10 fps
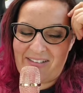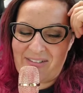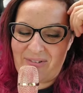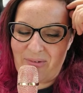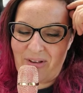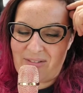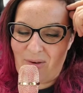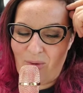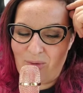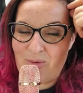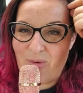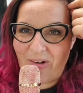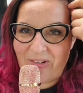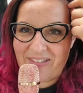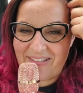it's just so, it's a whole
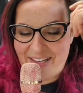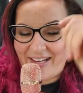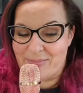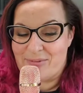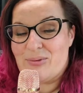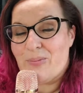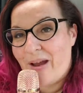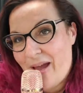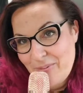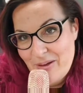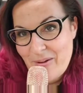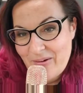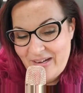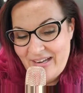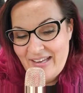new world, and I'm super happy
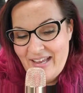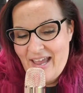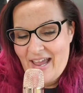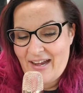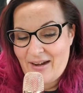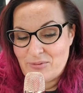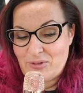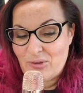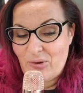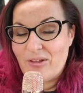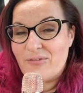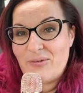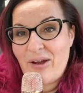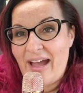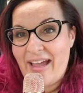about it. And I'm sure all
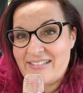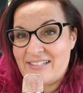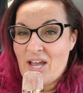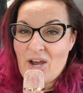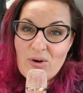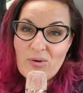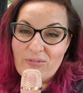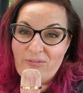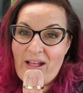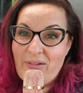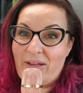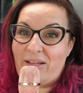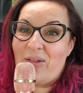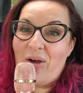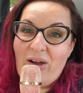of you guys who are
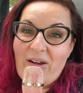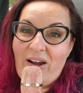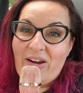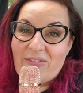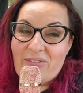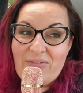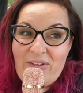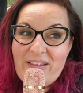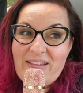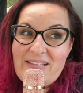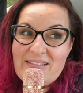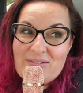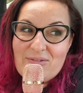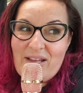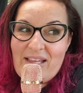following along are feeling
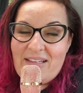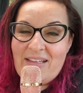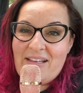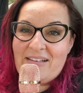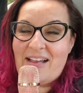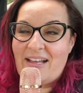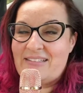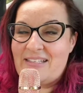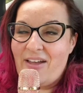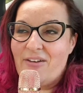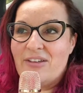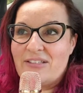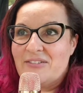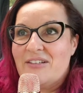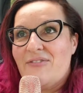these great
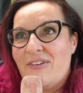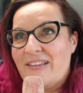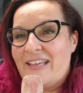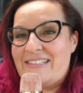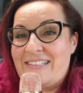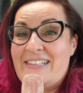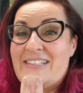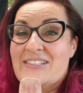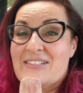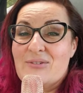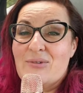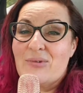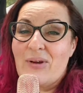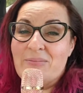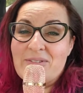non-scale victory feelings, and it's just
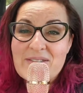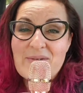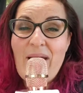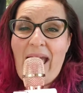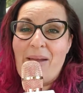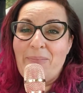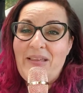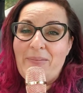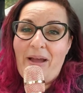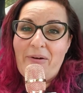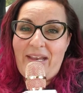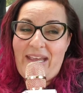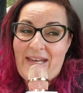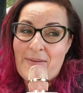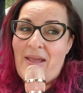so, I'm just so happy
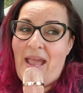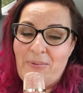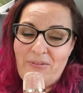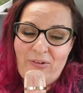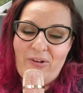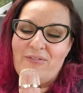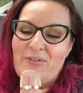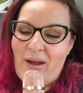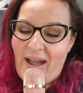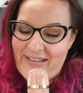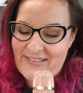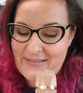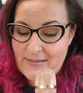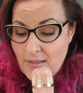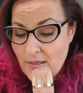about it, and I'm happy for all of you
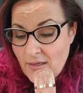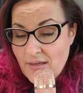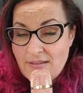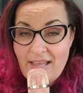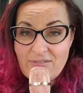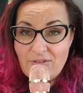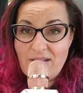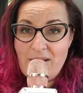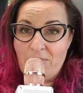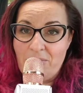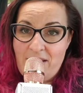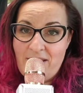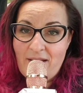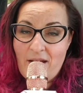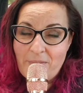guys, and thanks for keeping
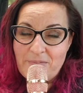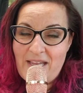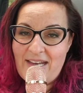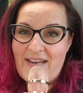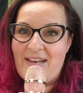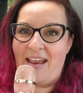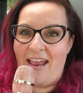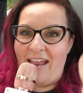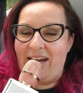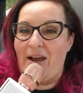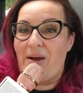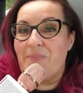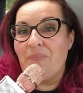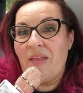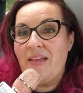me updated, and,
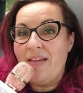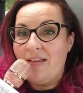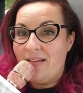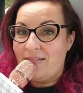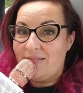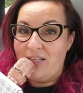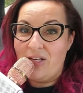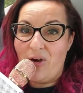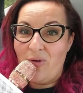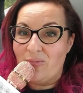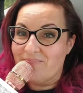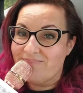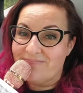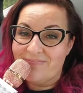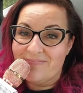um, you know,